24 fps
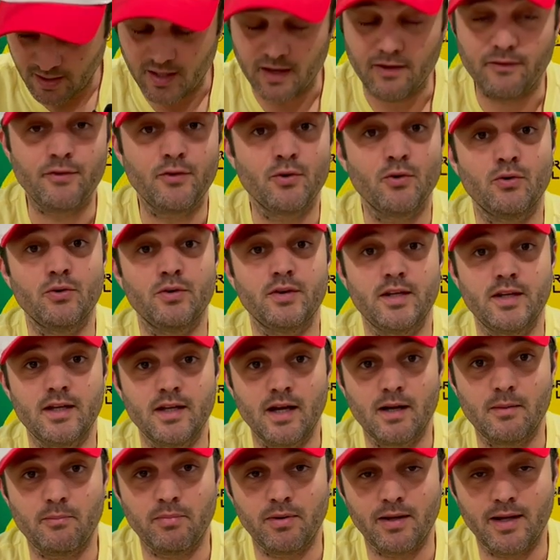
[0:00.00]
If you're the uh,
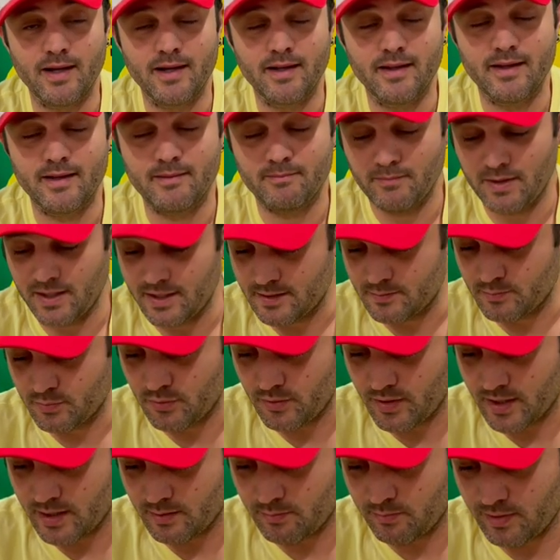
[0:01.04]
player that makes
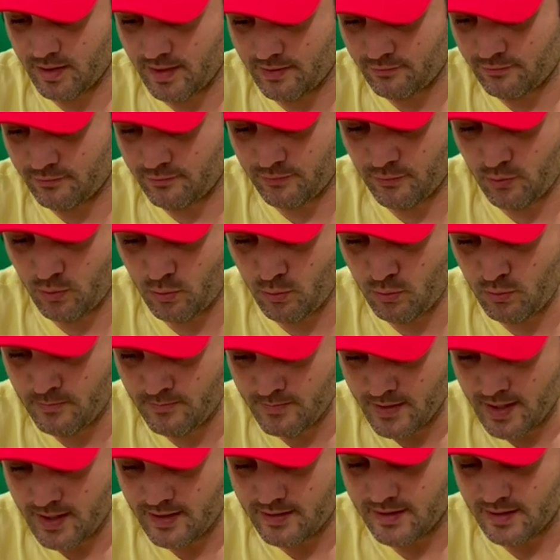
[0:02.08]
Piranha Plant fall,
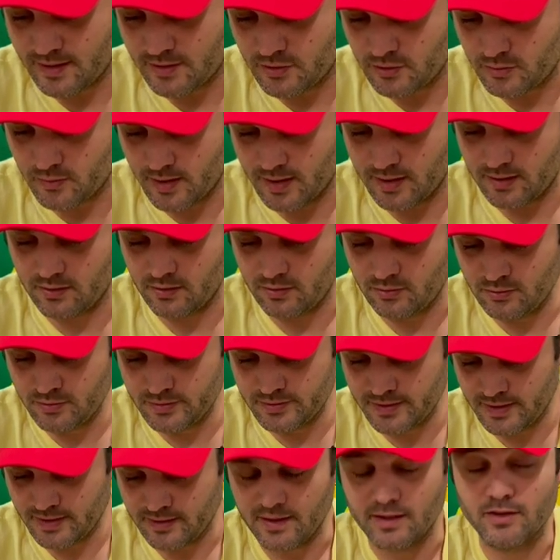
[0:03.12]
then you are the
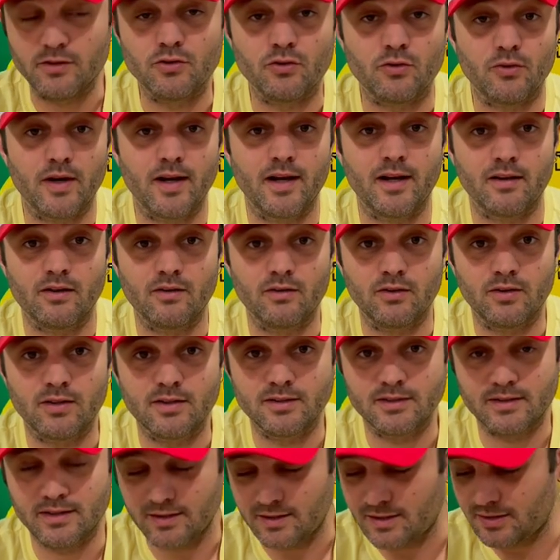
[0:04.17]
loser and you're out,
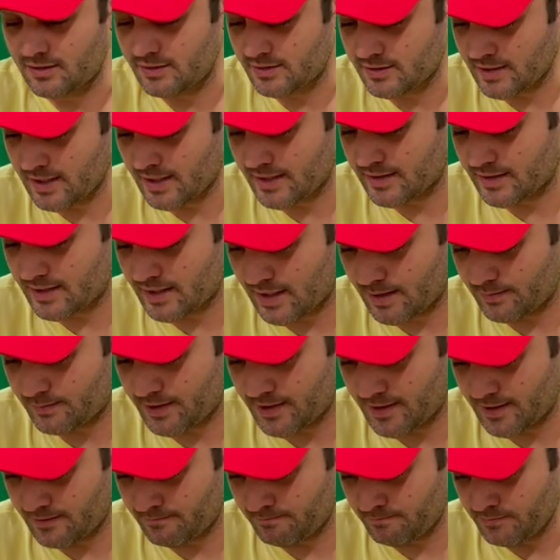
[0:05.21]
guys. And then you start the game
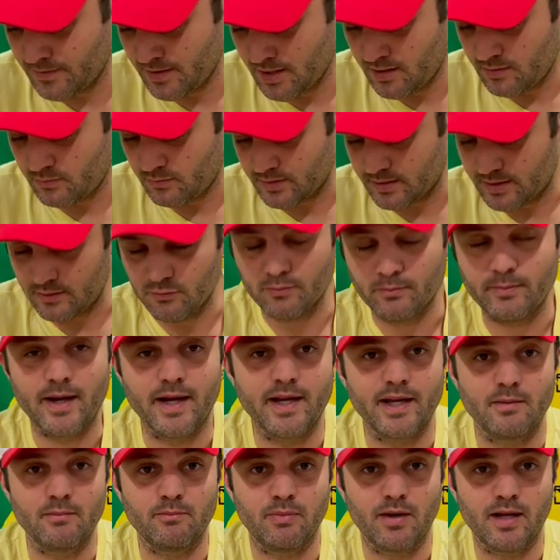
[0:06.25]
again with the
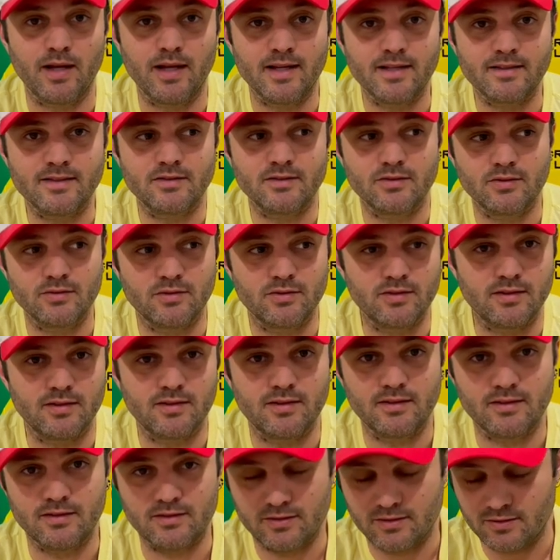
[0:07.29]
remaining players to the,
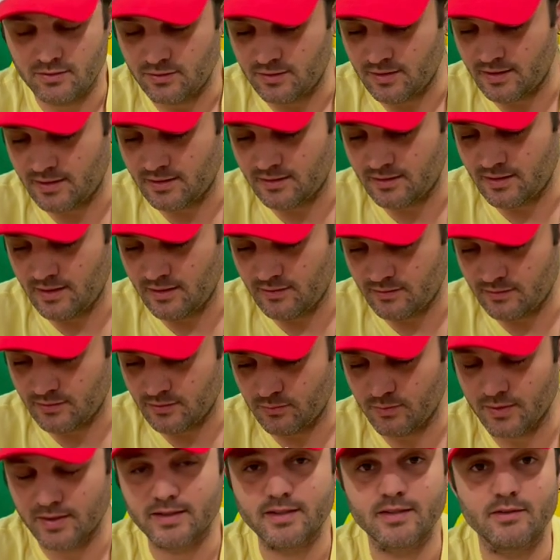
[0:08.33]
to then eh, to
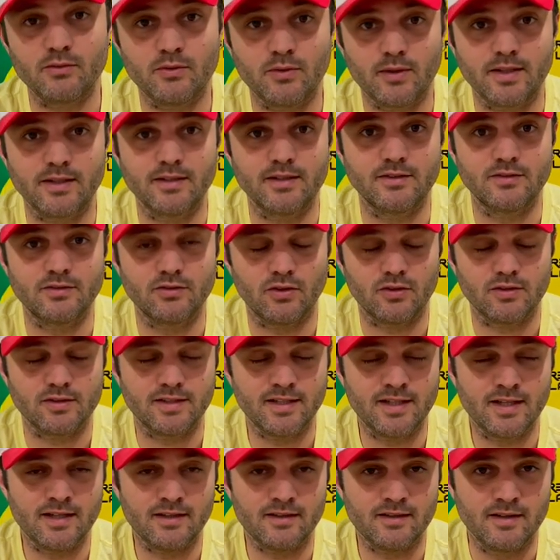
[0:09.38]
once everyone is knocked
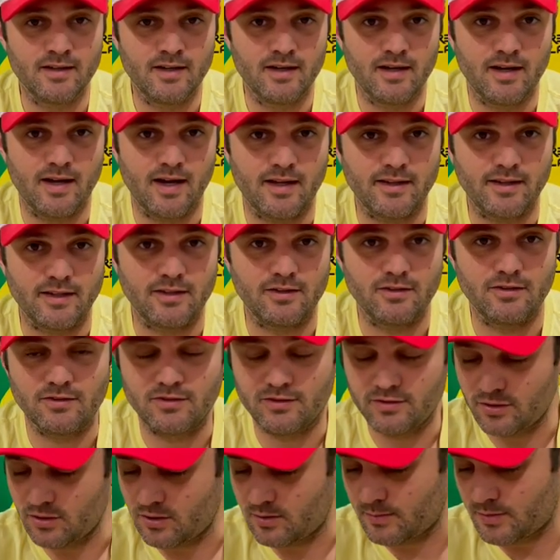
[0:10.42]
out, and then you
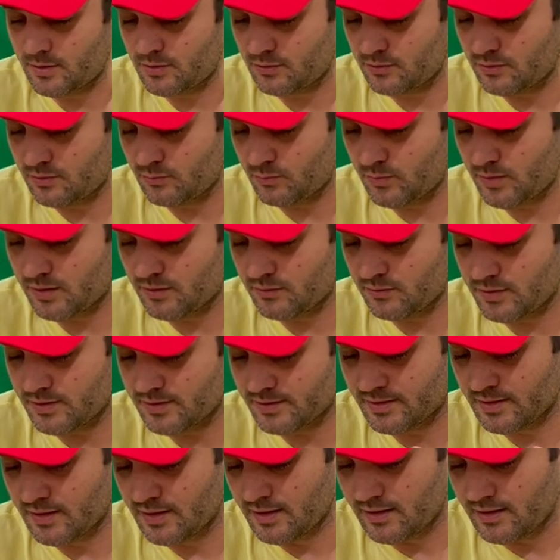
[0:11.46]
determine who the winner is.